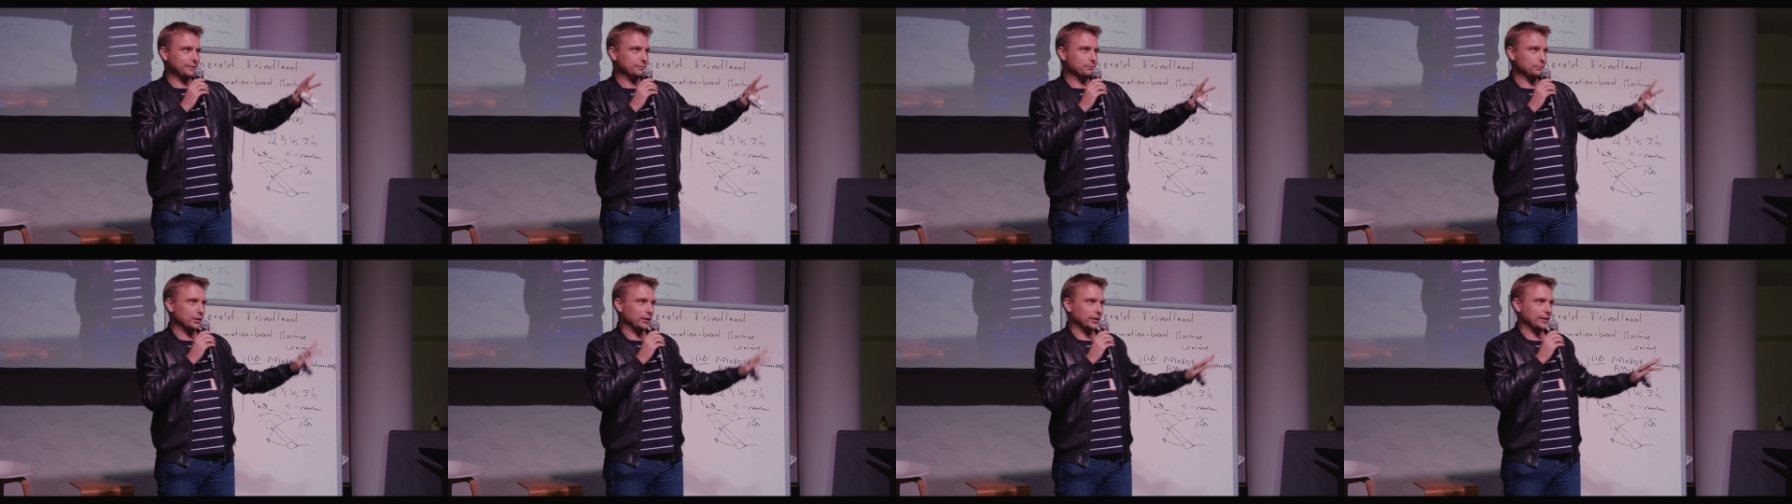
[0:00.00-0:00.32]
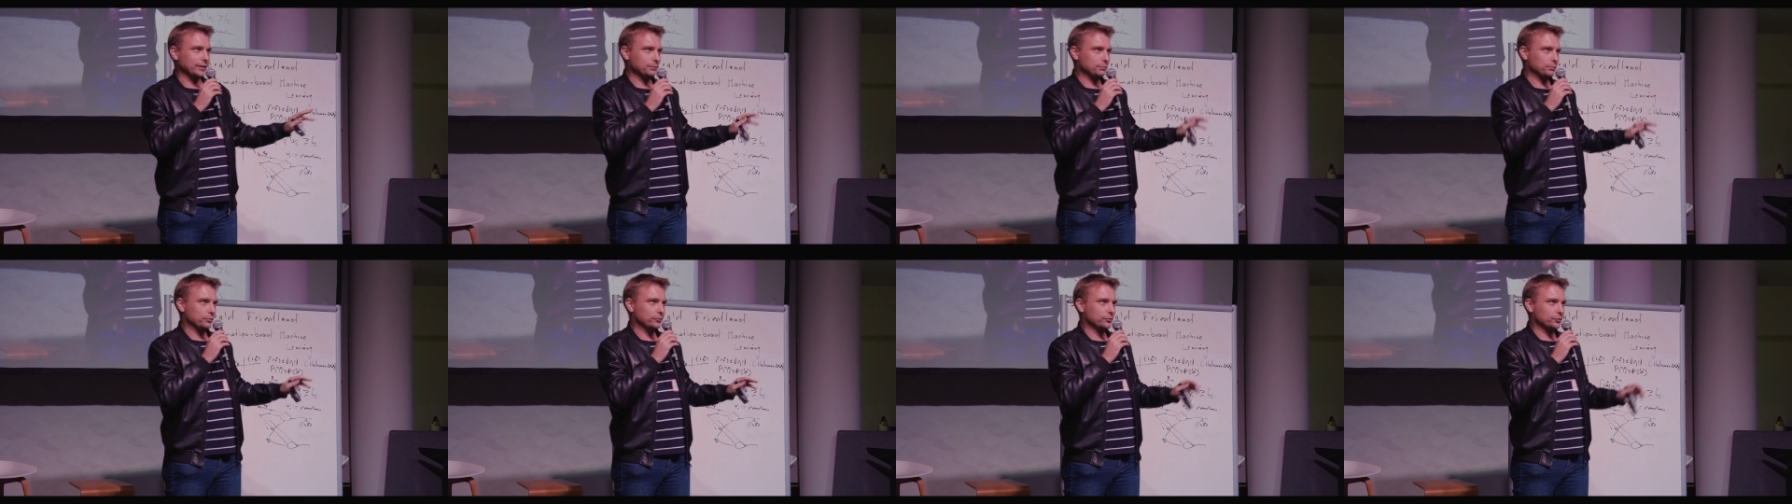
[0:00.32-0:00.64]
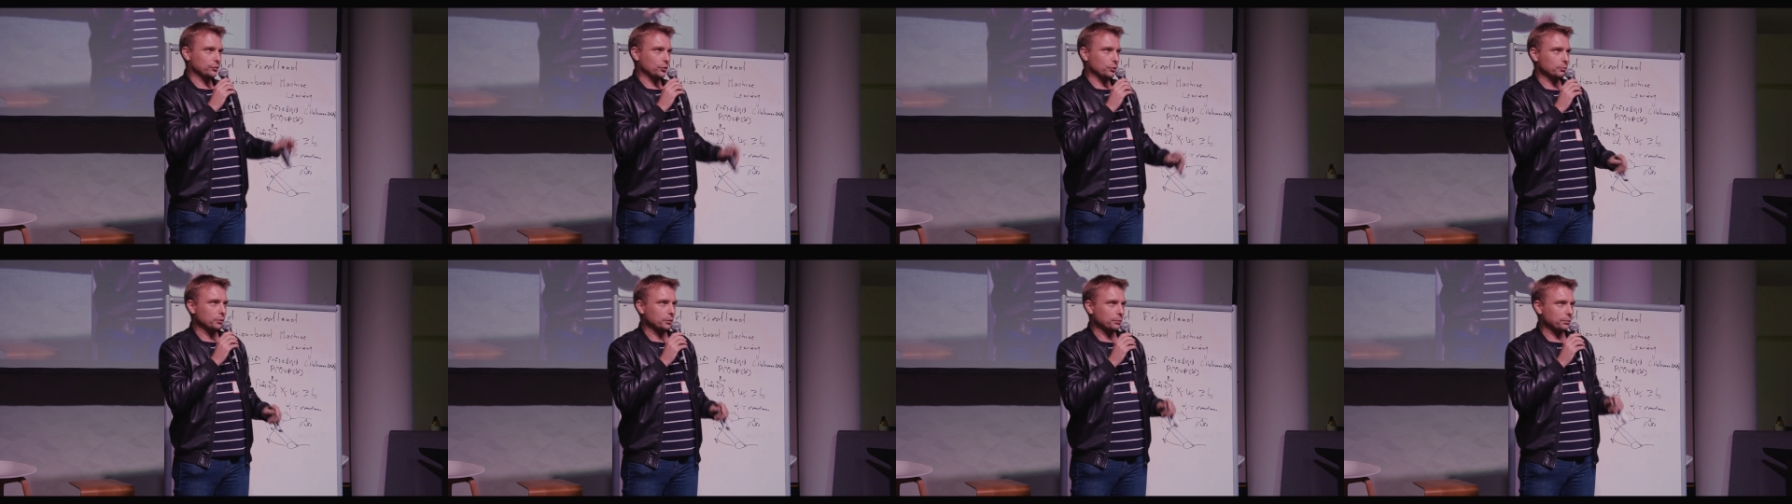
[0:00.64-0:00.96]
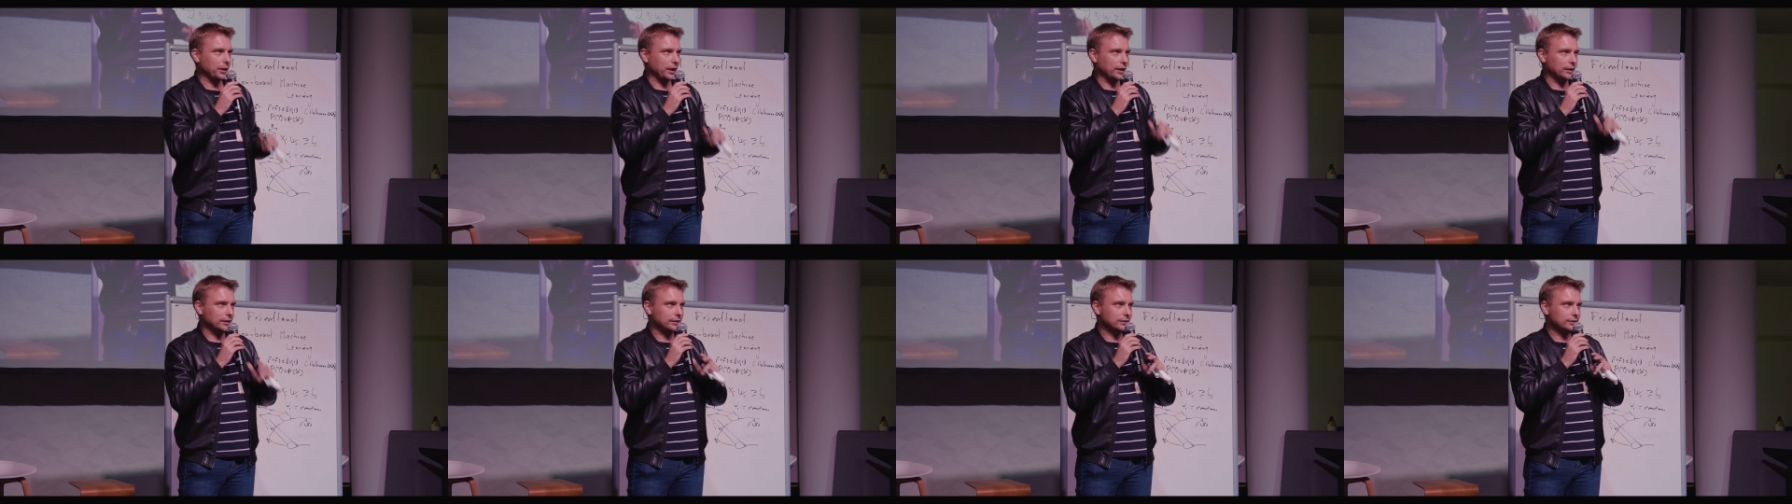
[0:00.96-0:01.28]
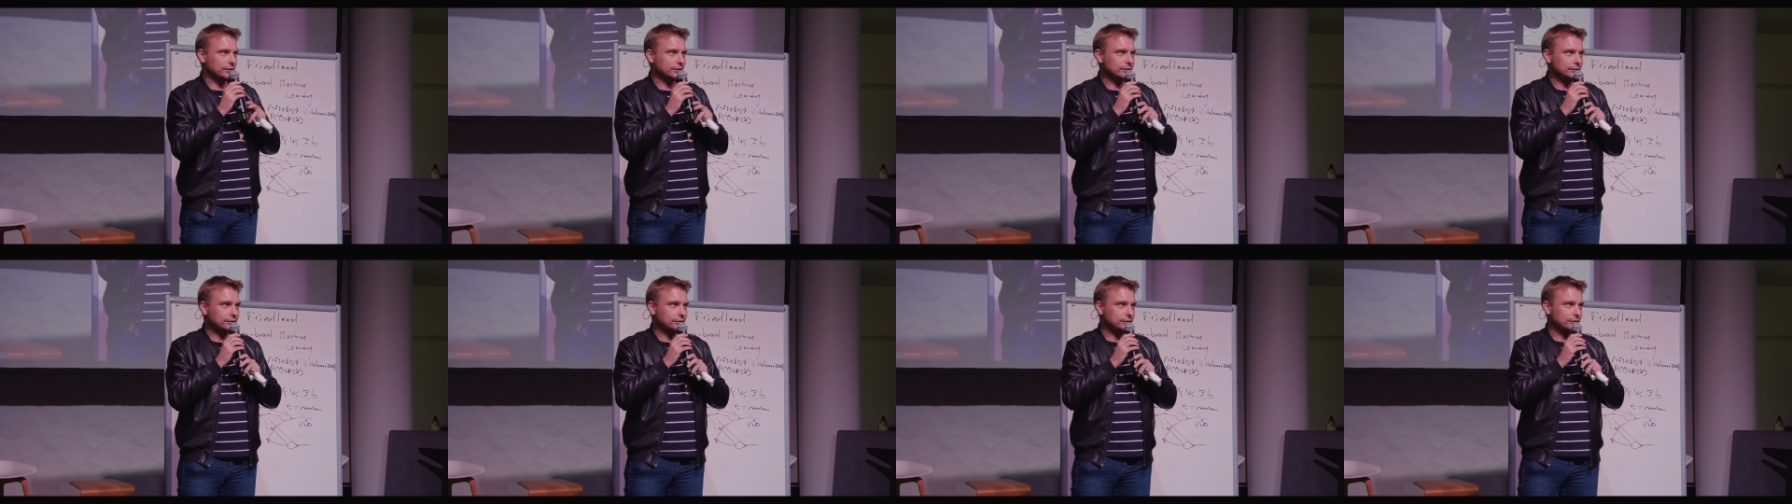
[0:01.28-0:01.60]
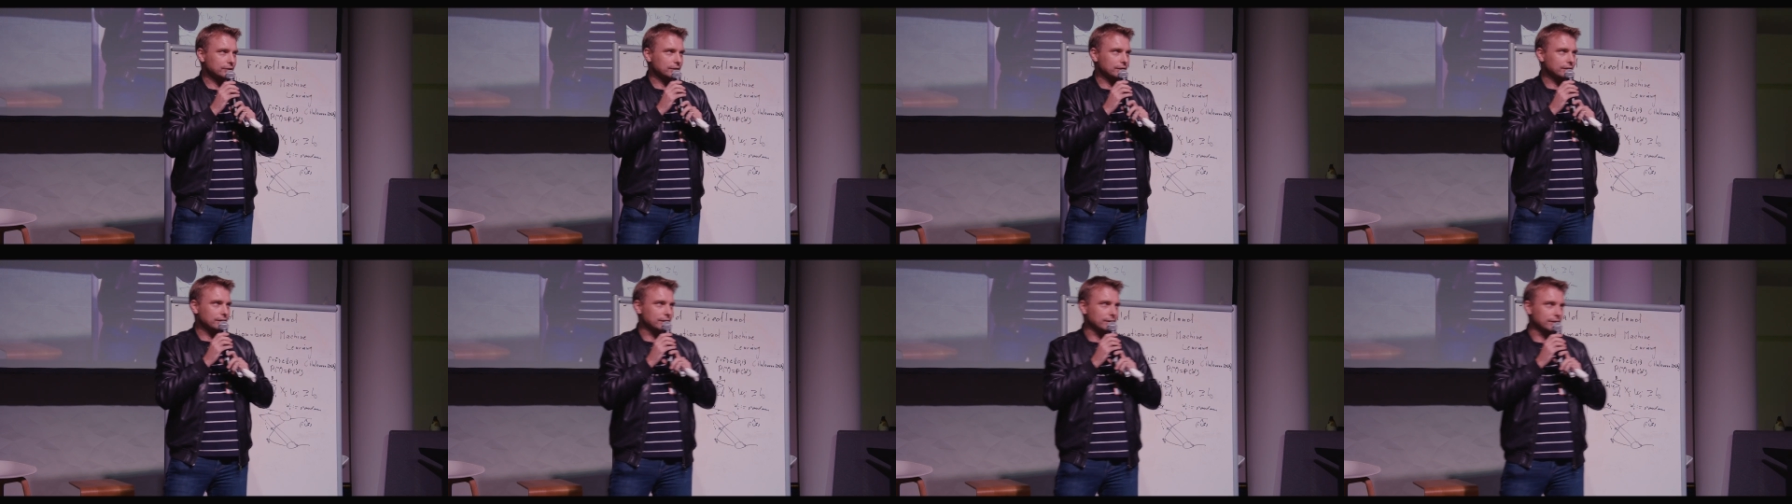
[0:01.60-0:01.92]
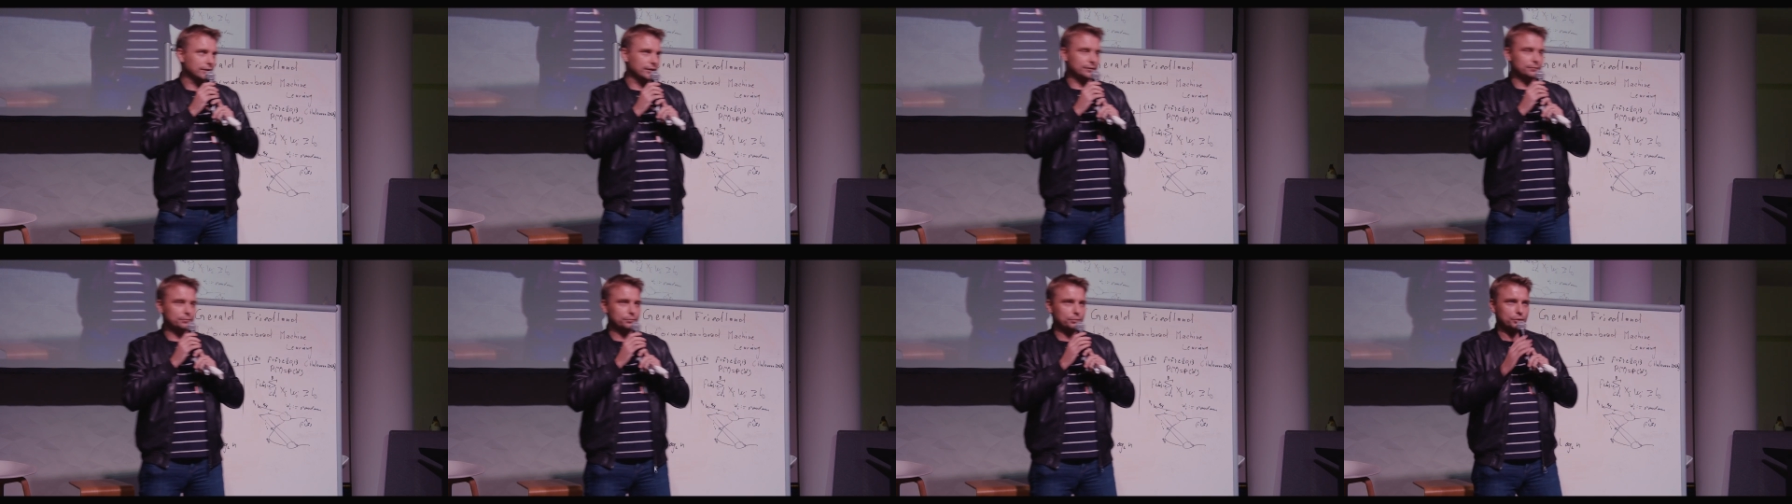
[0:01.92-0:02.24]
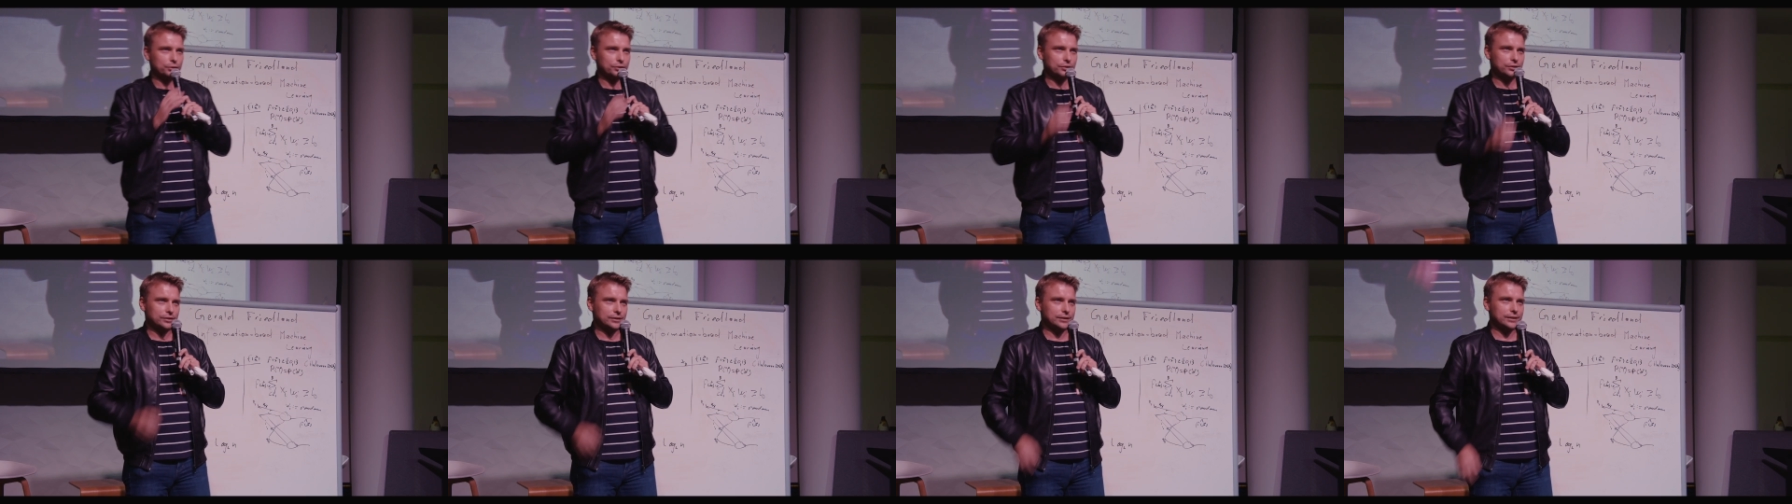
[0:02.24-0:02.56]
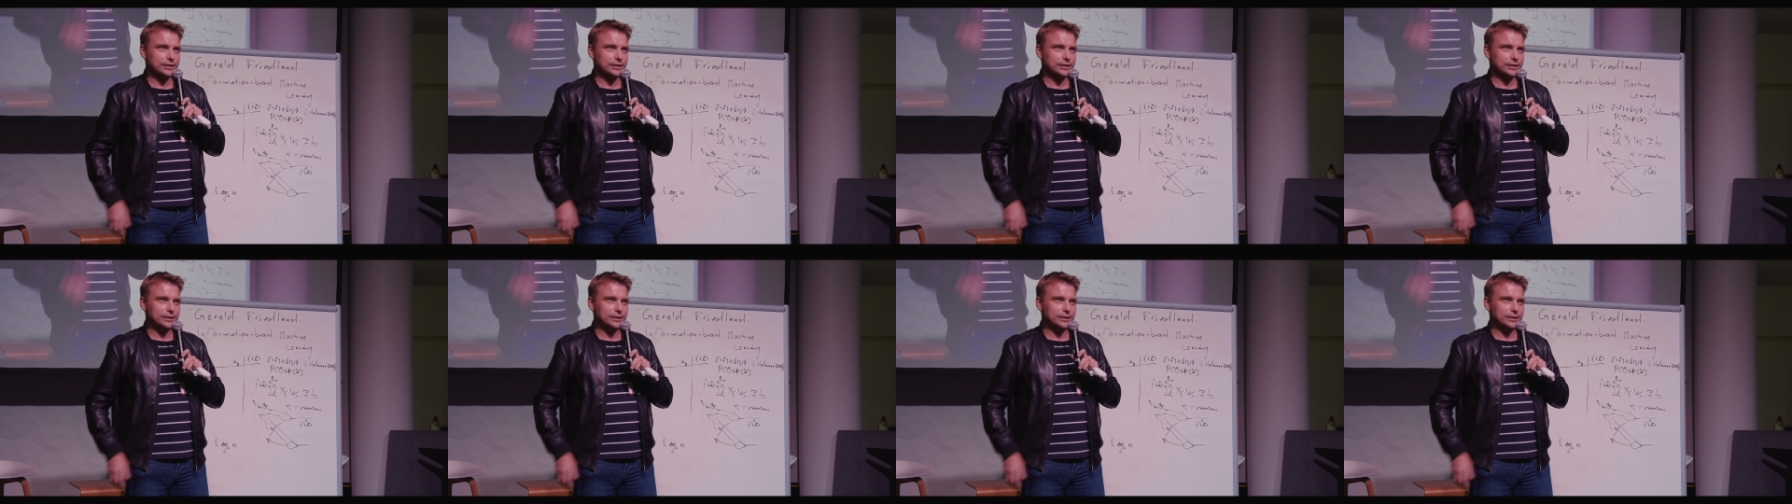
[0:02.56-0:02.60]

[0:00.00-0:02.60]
my former panel person,